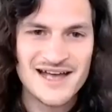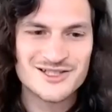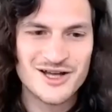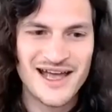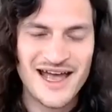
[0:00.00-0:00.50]

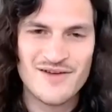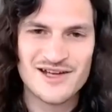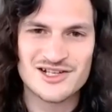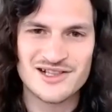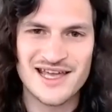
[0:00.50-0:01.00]
so I have
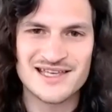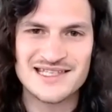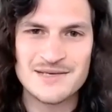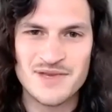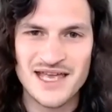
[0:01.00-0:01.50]
actually a
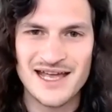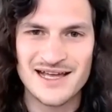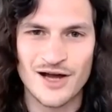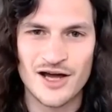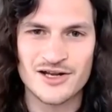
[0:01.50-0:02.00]
CPA
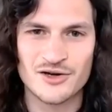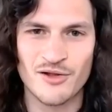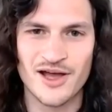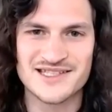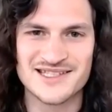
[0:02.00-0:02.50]
and auditor
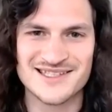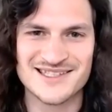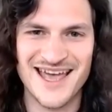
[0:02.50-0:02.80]
license.